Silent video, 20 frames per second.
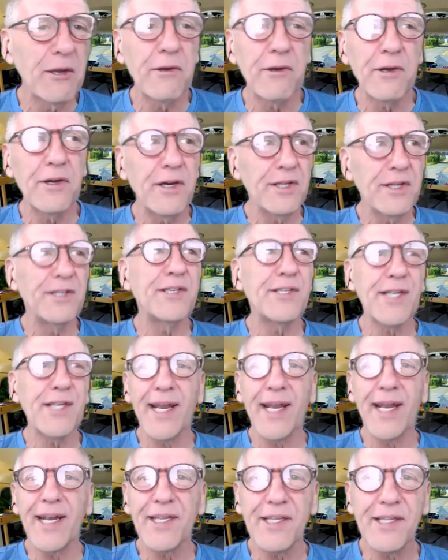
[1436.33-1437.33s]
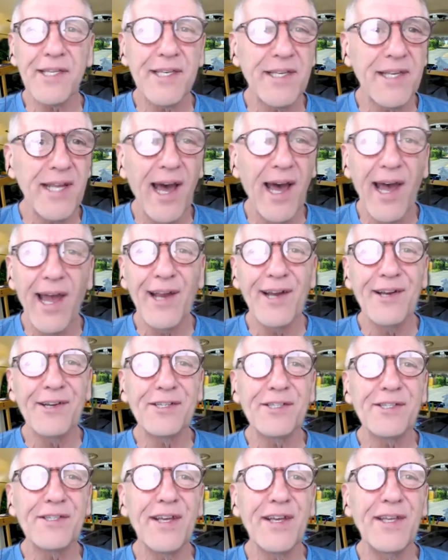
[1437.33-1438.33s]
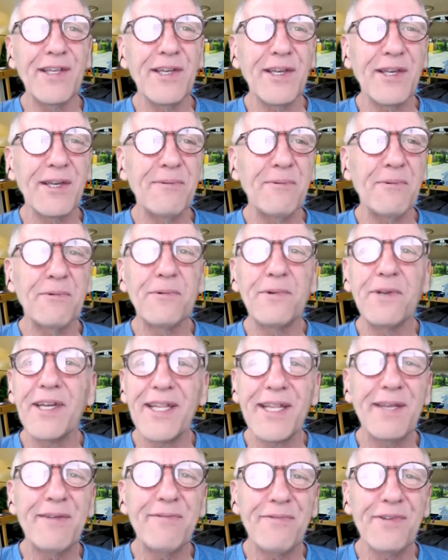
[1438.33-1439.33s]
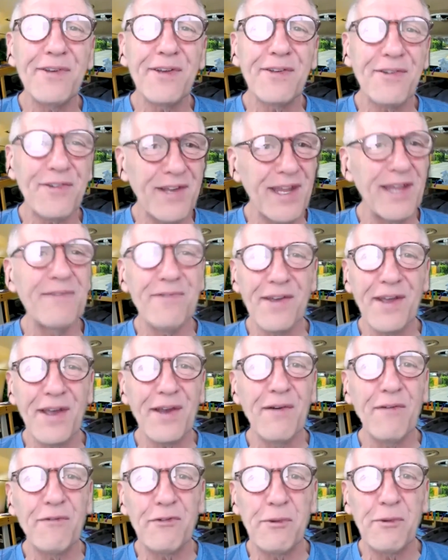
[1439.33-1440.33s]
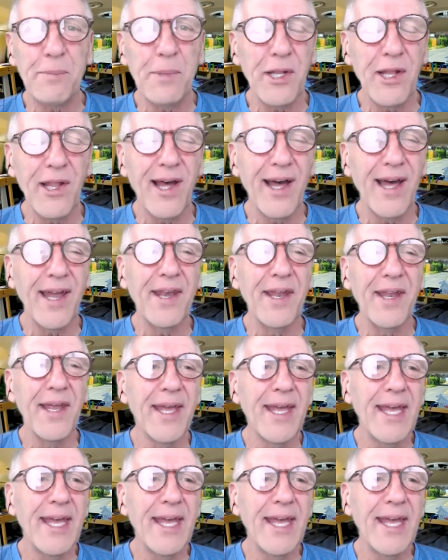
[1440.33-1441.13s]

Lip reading: good set of tires that you can really feel safe and comfortable on.